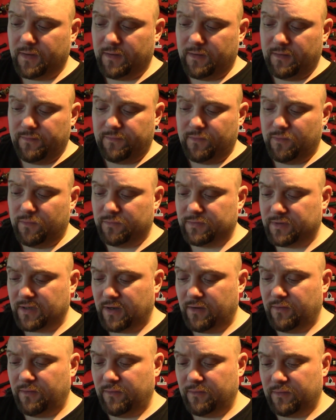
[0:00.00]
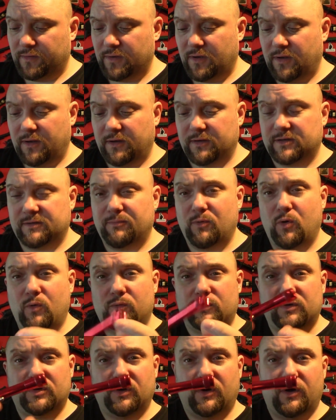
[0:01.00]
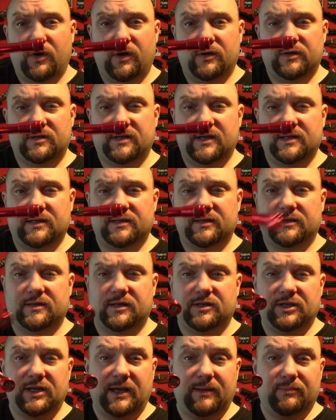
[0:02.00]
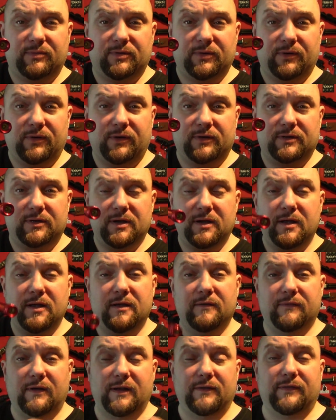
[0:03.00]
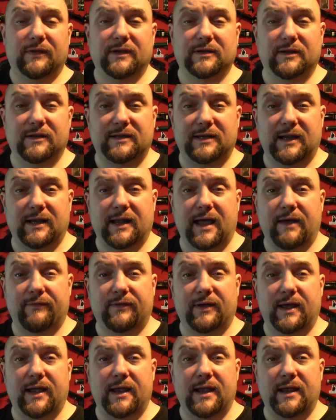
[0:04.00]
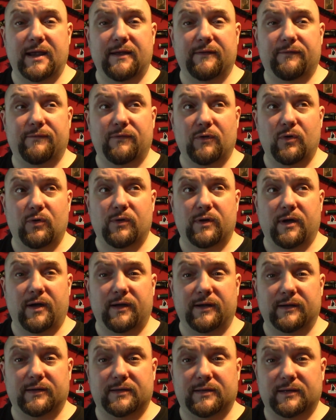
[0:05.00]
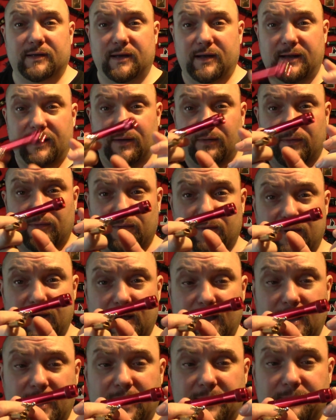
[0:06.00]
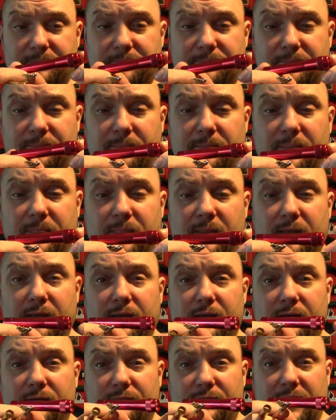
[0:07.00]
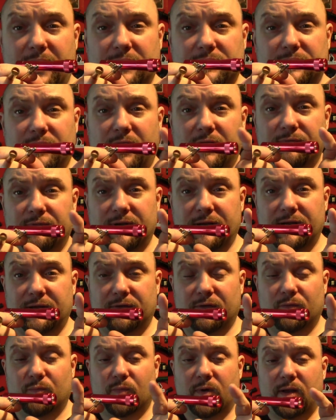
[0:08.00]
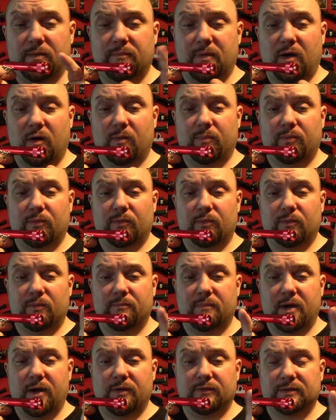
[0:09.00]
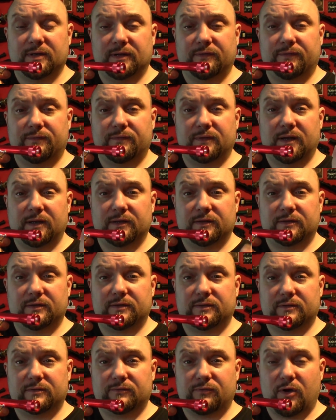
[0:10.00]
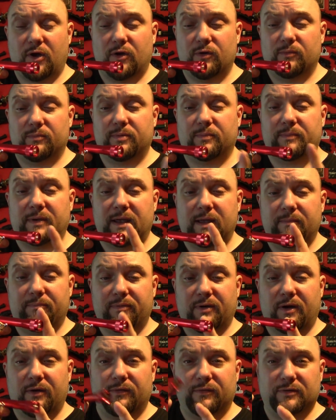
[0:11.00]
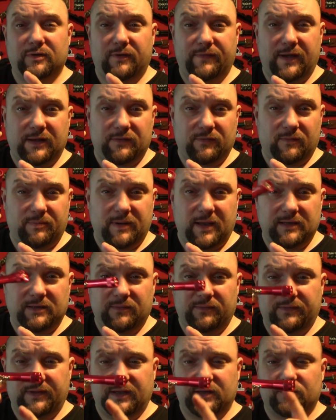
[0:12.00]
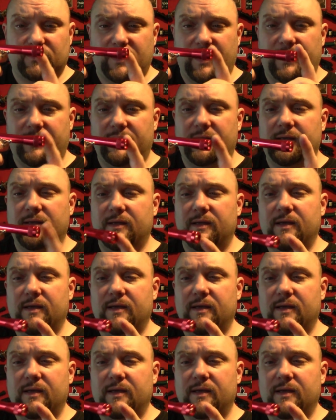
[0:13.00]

I've also got a small torch. This is just a cheap torch. Funny thing is, I did have a through night little flashlight, really good one, multiple modes and strobe, but it broke, so I've had to replace it with this one.